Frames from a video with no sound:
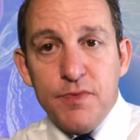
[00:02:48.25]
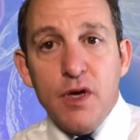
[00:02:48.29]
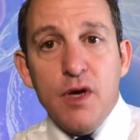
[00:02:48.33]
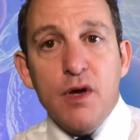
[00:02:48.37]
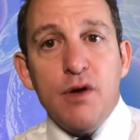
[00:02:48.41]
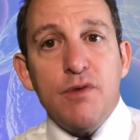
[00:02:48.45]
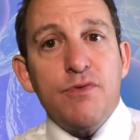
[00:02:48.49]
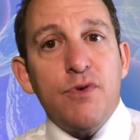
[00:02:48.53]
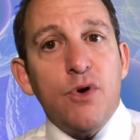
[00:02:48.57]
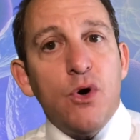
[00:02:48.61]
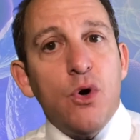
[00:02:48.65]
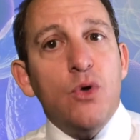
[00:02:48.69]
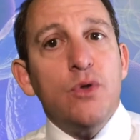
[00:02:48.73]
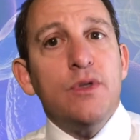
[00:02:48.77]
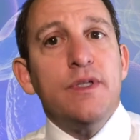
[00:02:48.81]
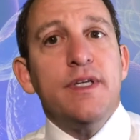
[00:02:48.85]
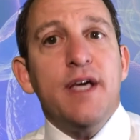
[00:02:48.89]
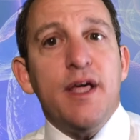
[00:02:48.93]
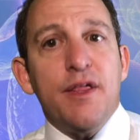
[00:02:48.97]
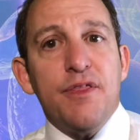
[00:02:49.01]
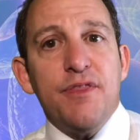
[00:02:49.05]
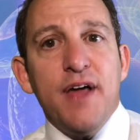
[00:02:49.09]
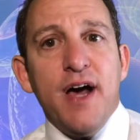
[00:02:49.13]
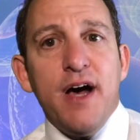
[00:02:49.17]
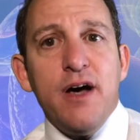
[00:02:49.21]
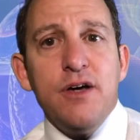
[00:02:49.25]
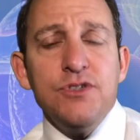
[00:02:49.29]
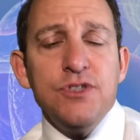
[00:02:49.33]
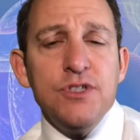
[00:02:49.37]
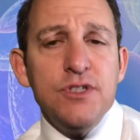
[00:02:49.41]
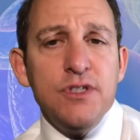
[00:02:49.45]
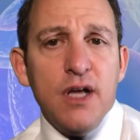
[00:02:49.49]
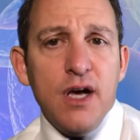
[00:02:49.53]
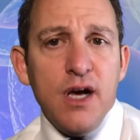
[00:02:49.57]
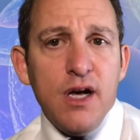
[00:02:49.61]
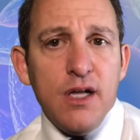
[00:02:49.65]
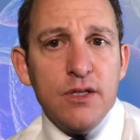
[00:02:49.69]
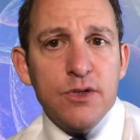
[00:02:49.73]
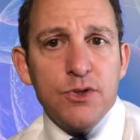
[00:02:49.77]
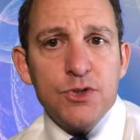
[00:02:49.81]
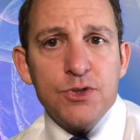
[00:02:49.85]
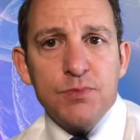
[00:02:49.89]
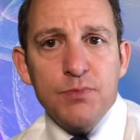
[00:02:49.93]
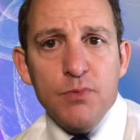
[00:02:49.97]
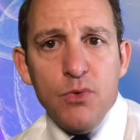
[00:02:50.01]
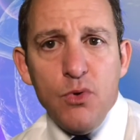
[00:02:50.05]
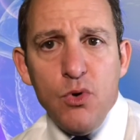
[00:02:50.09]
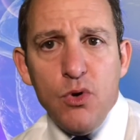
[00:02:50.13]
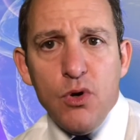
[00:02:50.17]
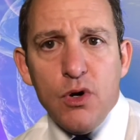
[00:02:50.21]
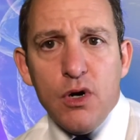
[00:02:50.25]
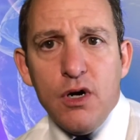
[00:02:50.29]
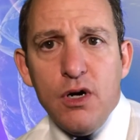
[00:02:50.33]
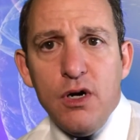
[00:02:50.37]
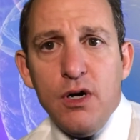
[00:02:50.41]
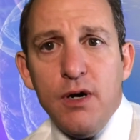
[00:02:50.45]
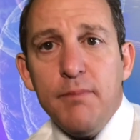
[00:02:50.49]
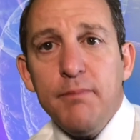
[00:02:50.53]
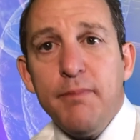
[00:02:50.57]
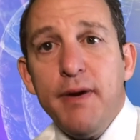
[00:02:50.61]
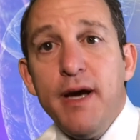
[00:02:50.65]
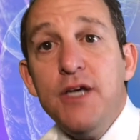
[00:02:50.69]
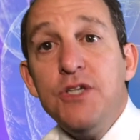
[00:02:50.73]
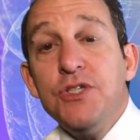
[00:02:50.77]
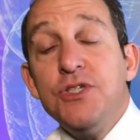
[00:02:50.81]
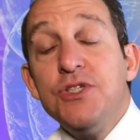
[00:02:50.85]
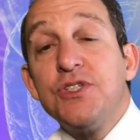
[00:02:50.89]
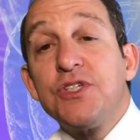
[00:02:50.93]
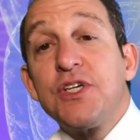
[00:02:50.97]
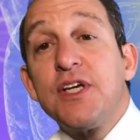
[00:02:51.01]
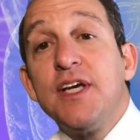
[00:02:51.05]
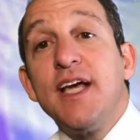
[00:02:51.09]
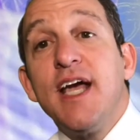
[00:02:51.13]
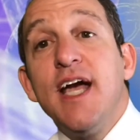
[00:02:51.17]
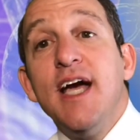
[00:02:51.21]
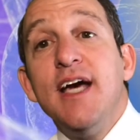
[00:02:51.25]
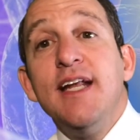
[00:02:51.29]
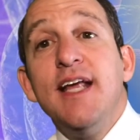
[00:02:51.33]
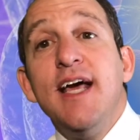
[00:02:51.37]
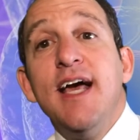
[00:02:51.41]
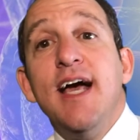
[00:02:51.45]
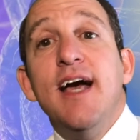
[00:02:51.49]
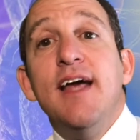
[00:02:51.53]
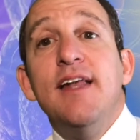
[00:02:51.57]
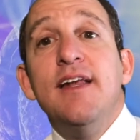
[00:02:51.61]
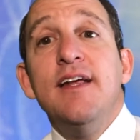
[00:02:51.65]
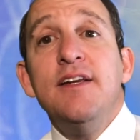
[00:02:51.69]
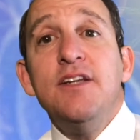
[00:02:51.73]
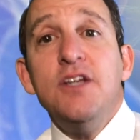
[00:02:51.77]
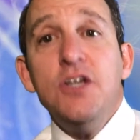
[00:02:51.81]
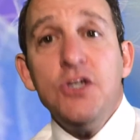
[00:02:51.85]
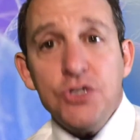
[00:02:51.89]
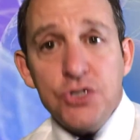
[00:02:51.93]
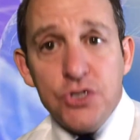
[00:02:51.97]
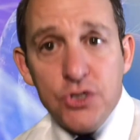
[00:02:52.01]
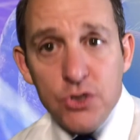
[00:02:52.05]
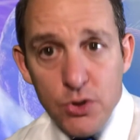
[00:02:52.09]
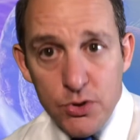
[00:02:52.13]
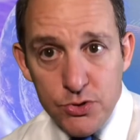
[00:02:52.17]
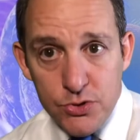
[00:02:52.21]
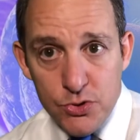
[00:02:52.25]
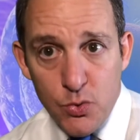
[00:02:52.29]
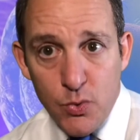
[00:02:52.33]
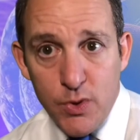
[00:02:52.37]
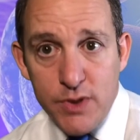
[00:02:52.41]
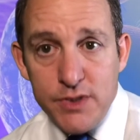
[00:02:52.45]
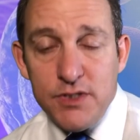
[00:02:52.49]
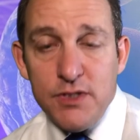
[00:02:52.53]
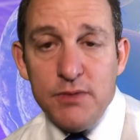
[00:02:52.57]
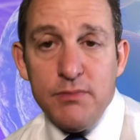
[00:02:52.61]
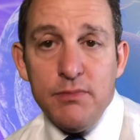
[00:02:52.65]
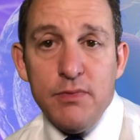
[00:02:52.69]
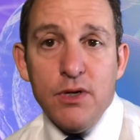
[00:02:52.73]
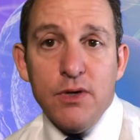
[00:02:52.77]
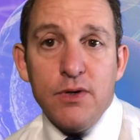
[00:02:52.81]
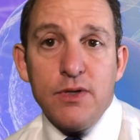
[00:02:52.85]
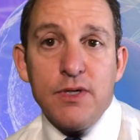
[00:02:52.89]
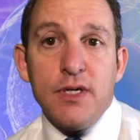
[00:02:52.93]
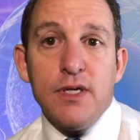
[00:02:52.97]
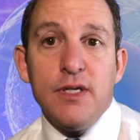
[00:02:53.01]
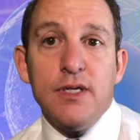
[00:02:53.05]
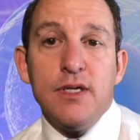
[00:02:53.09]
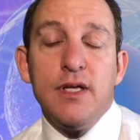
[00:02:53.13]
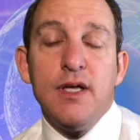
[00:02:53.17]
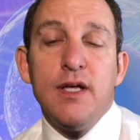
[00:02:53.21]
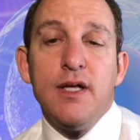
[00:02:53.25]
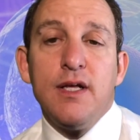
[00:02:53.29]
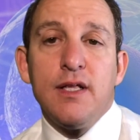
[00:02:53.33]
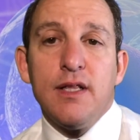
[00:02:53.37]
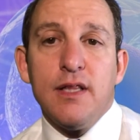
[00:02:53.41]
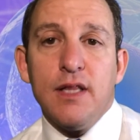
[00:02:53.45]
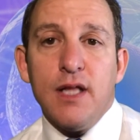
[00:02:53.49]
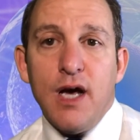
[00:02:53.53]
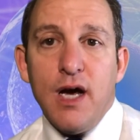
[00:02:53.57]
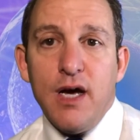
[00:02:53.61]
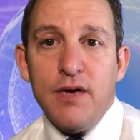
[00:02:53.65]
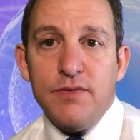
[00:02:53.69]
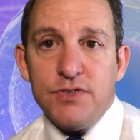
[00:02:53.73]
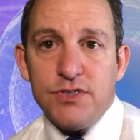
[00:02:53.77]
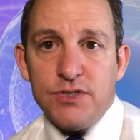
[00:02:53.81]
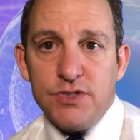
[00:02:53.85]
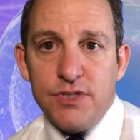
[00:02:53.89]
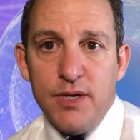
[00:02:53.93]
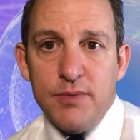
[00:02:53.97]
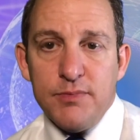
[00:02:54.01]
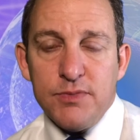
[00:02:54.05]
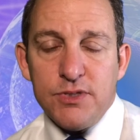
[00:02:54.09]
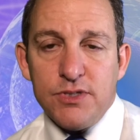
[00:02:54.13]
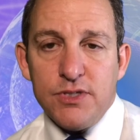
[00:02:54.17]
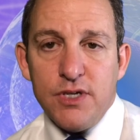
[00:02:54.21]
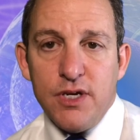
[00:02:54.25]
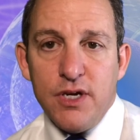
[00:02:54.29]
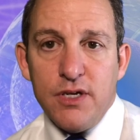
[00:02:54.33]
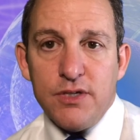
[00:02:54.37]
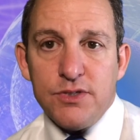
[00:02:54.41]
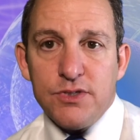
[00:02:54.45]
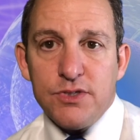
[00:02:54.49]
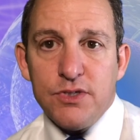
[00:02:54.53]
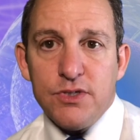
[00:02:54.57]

For only $1,000 more, patients can get an additional 20 million live stem cells.